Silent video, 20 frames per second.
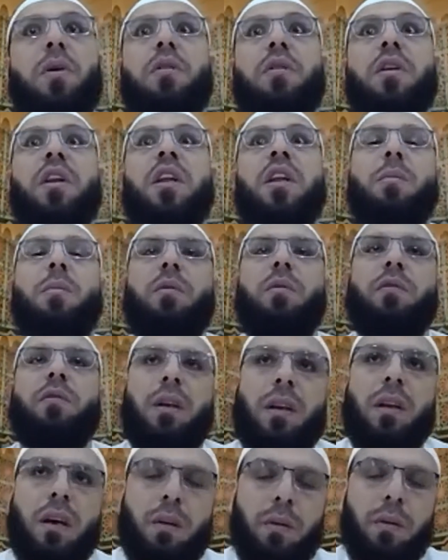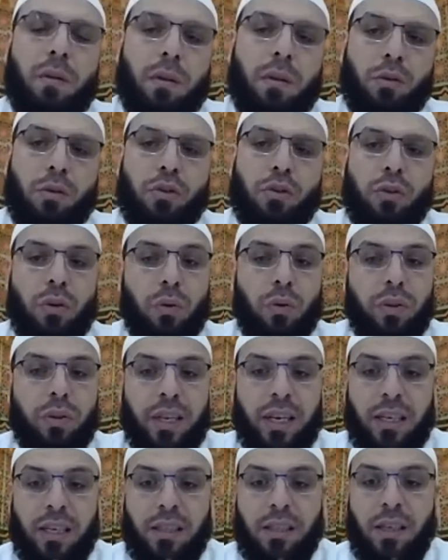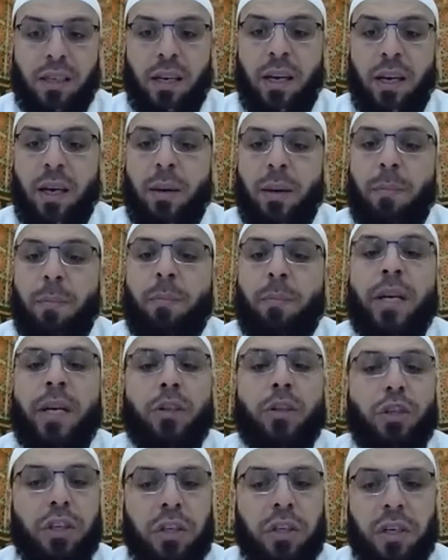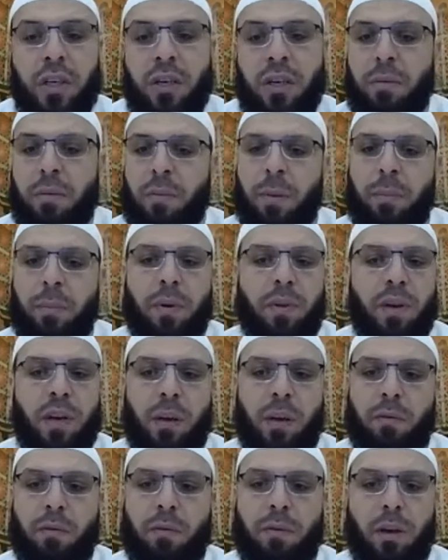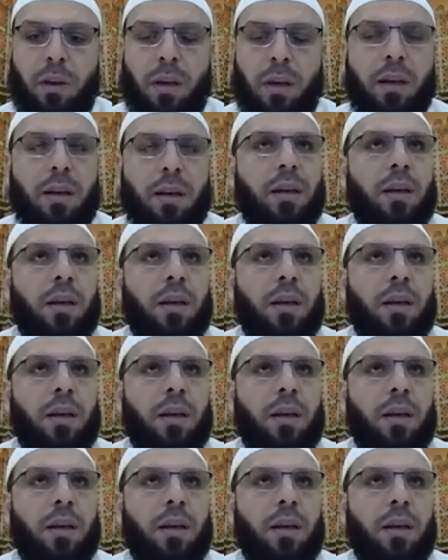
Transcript: the name of Allah on those known days. Mention and remember the name of Allah.